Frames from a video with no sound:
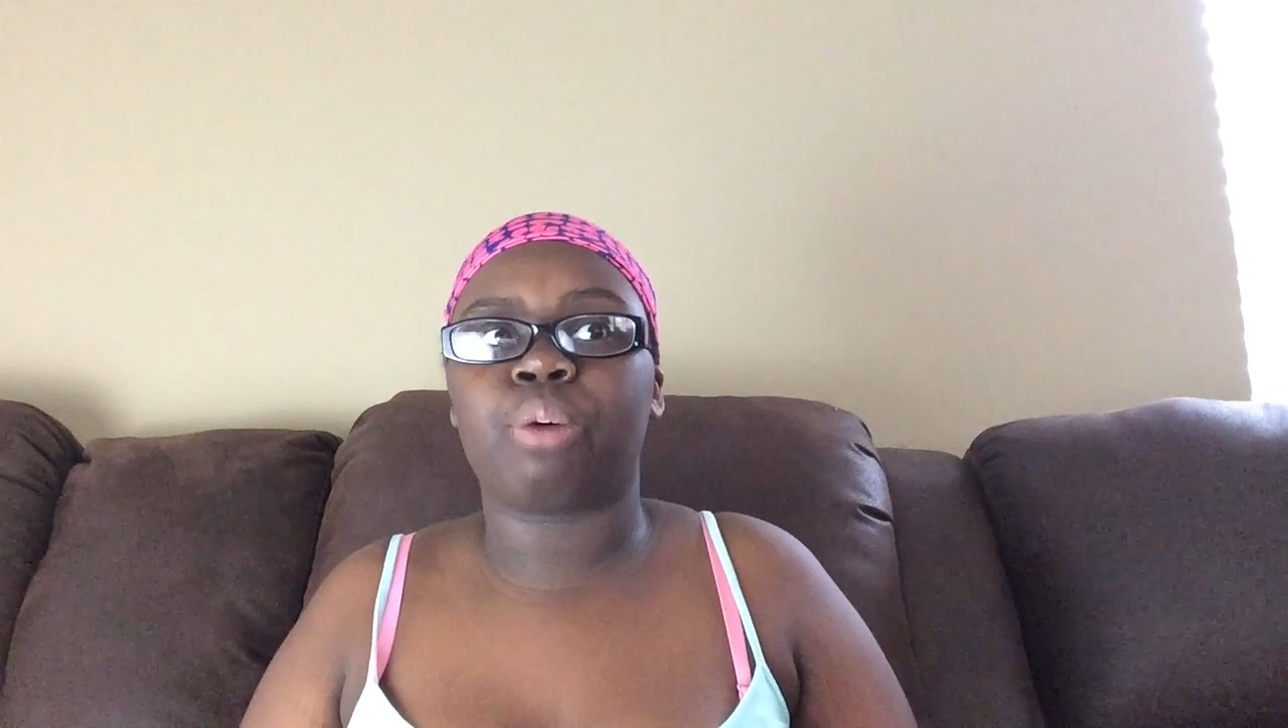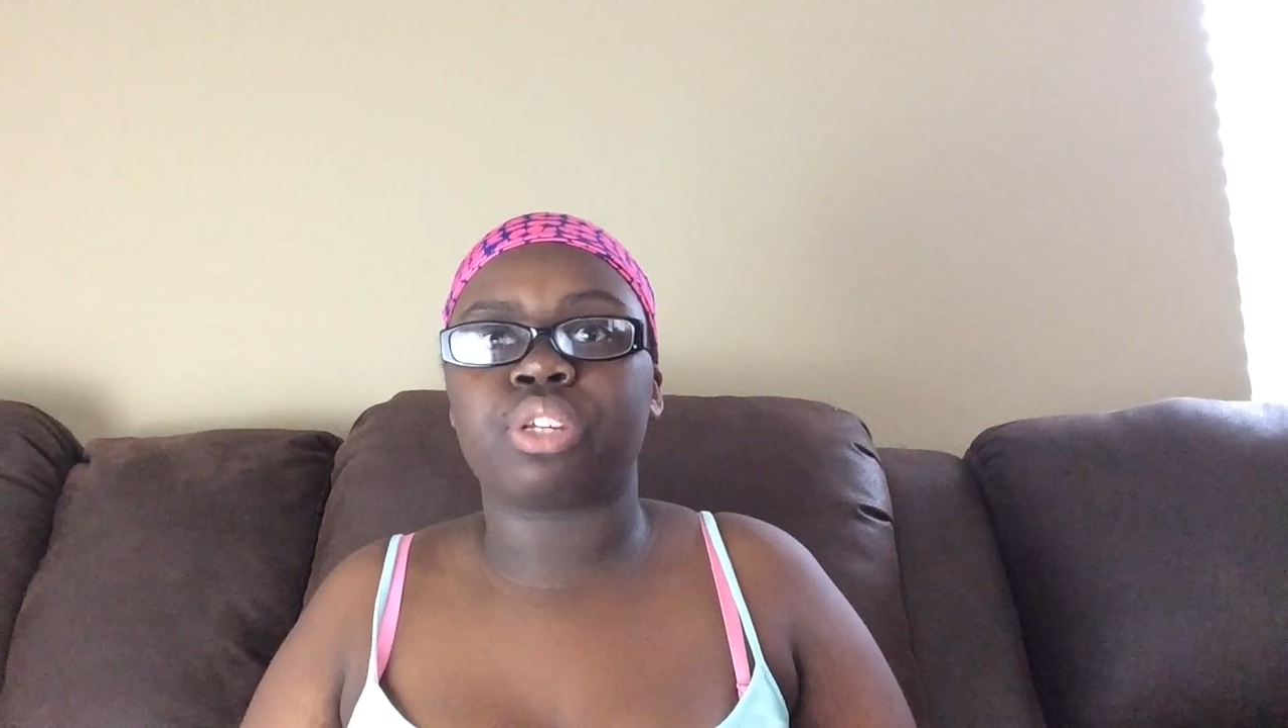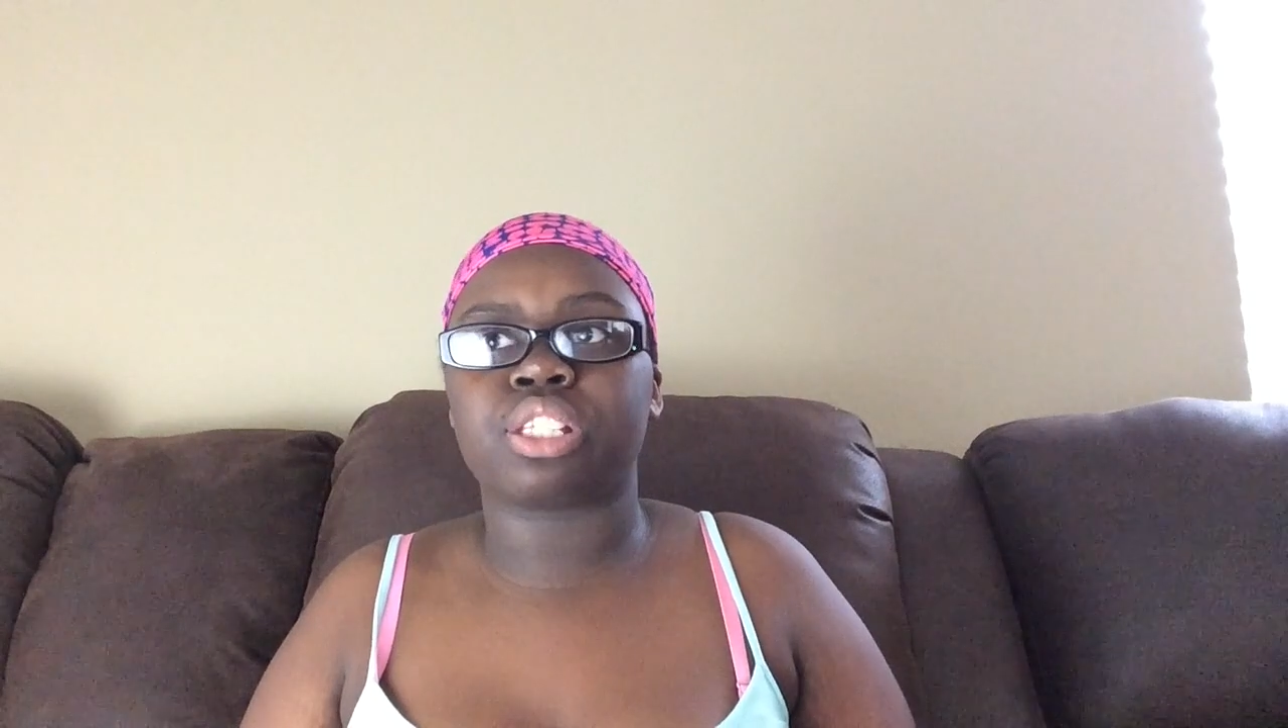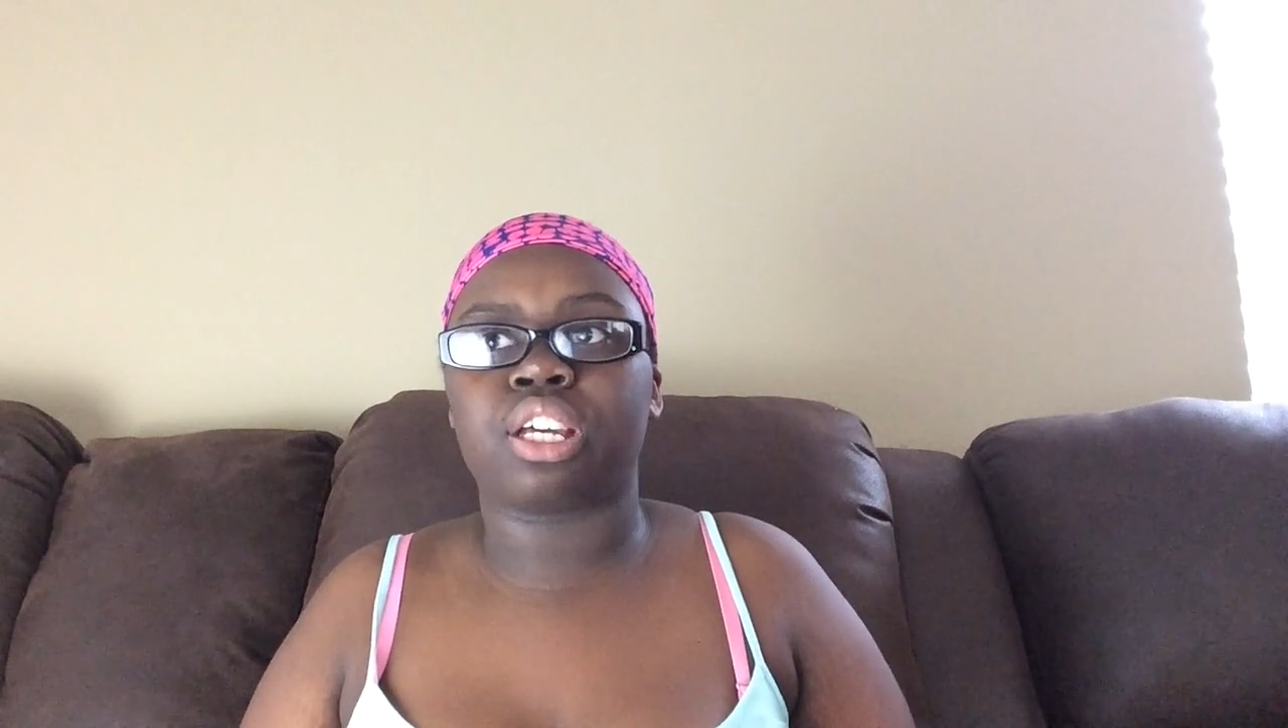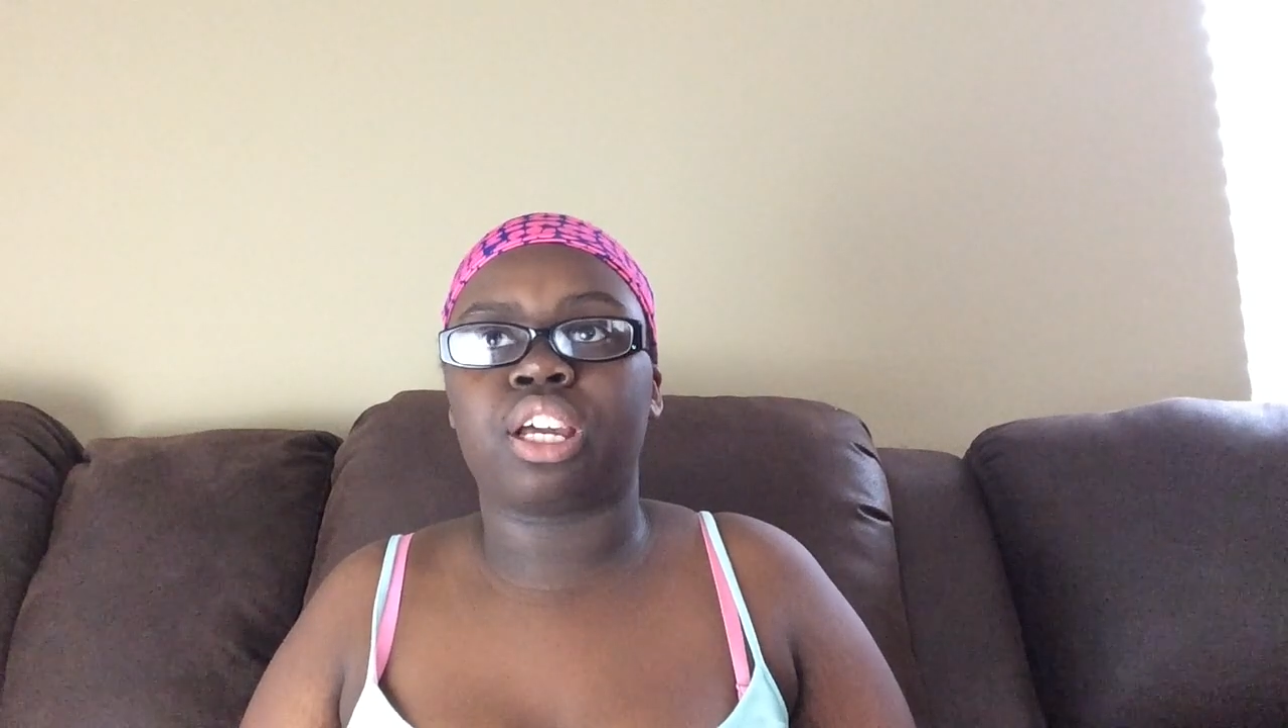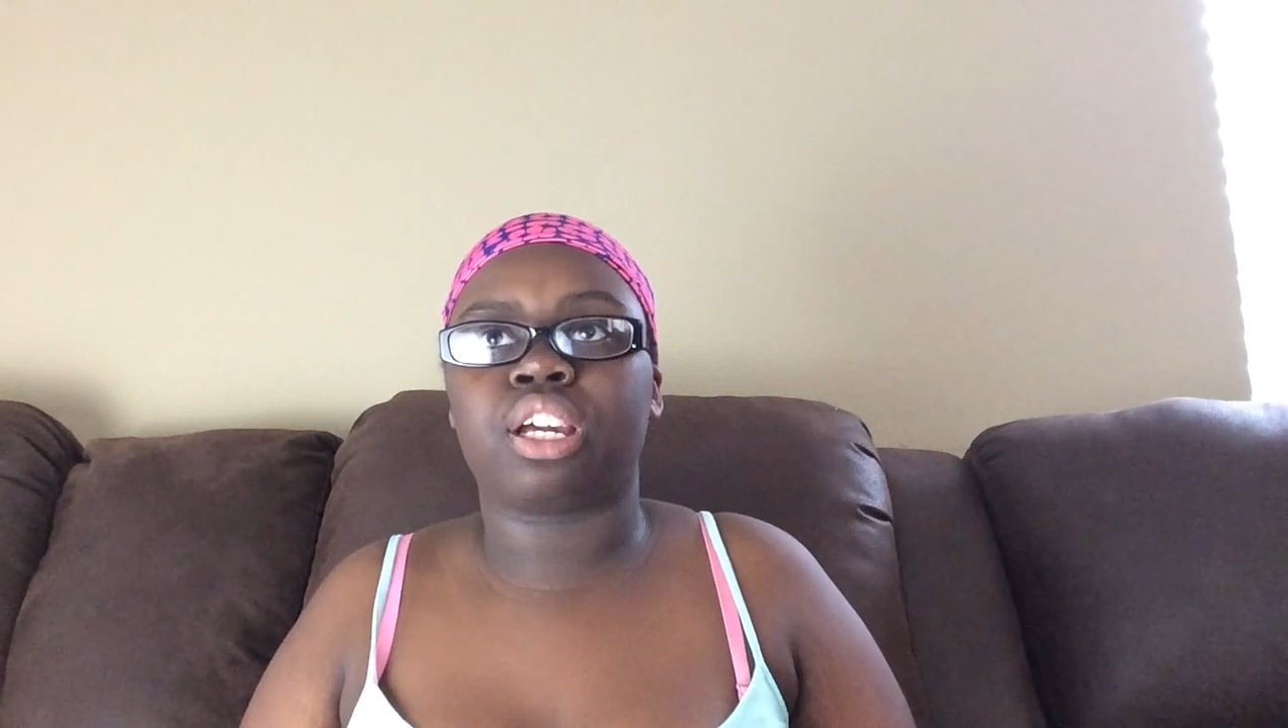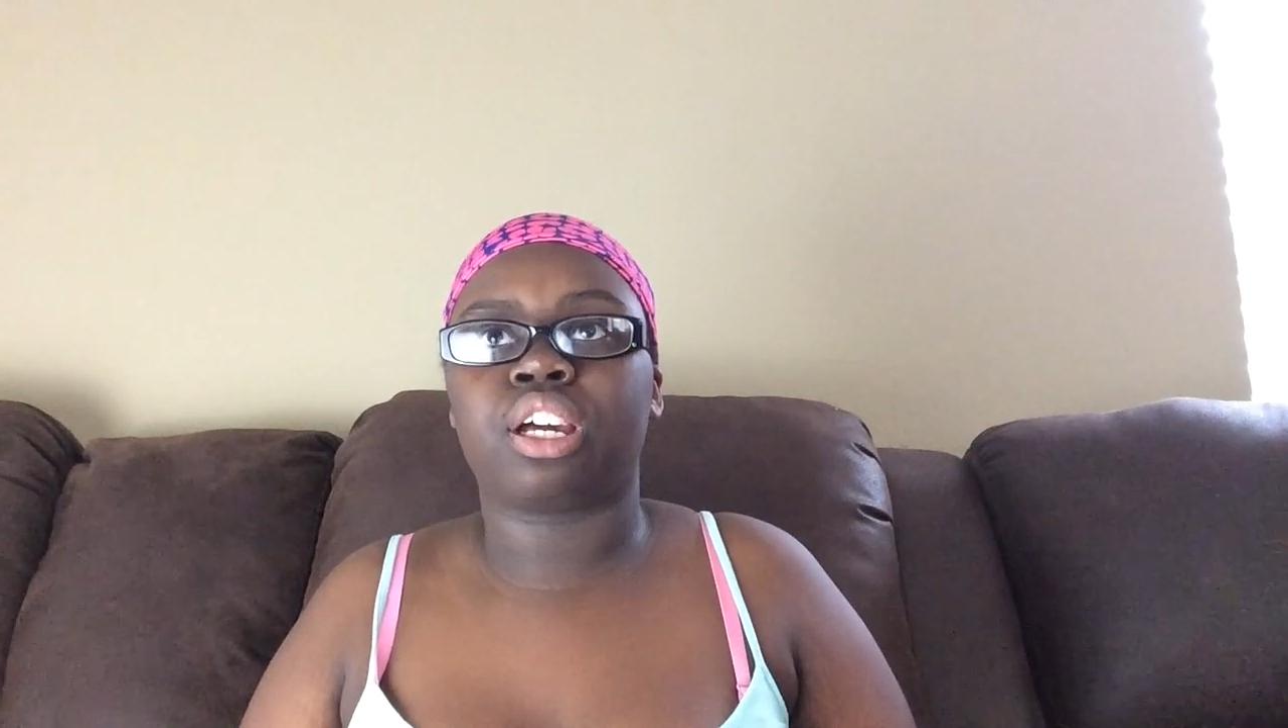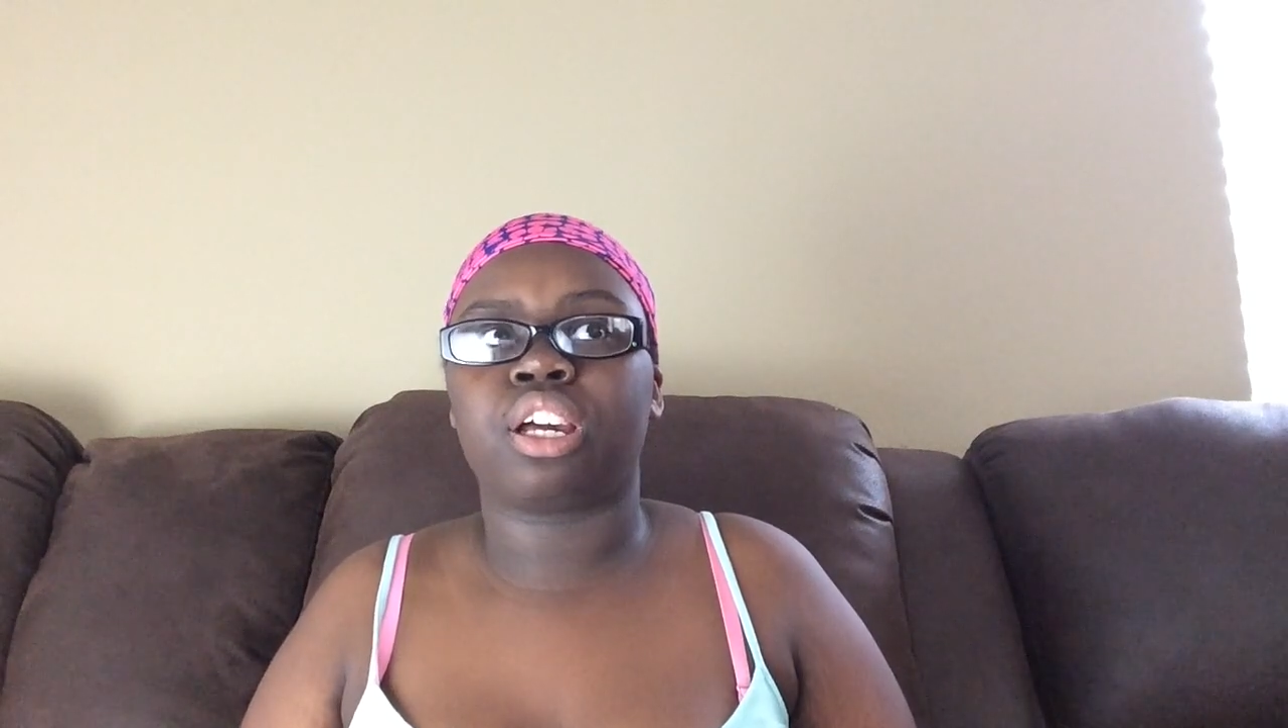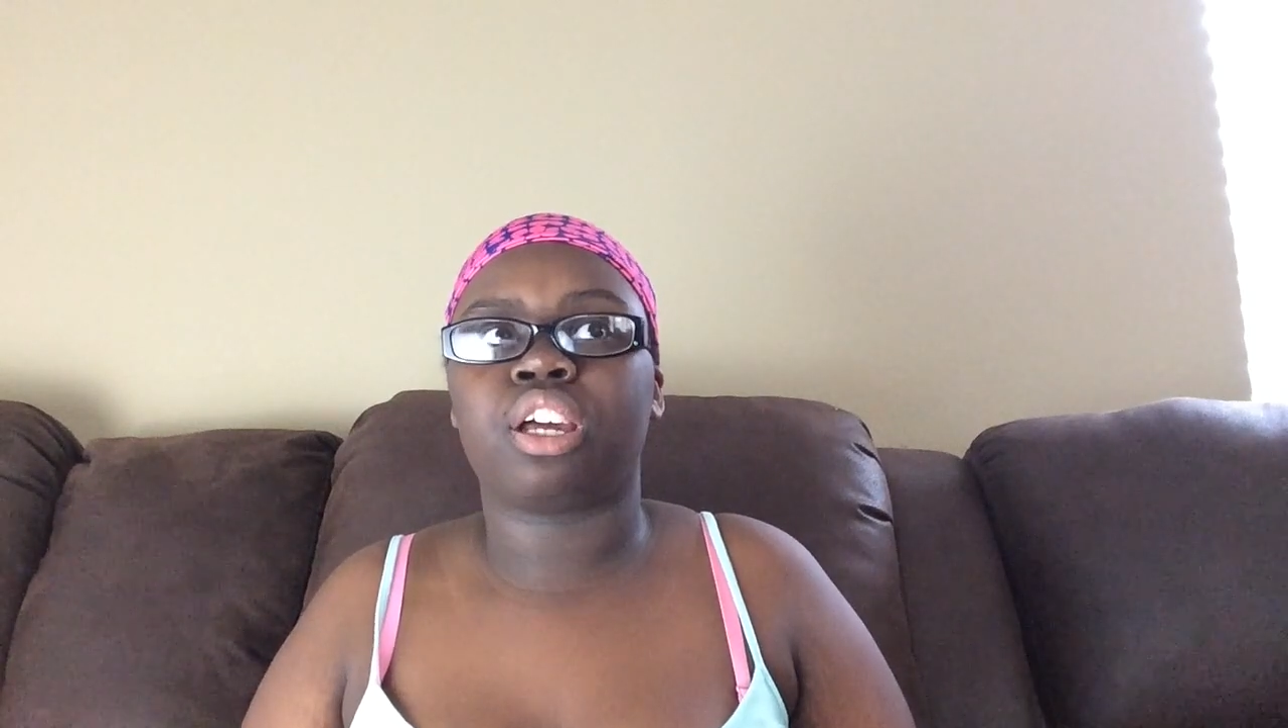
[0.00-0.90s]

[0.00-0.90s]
was like,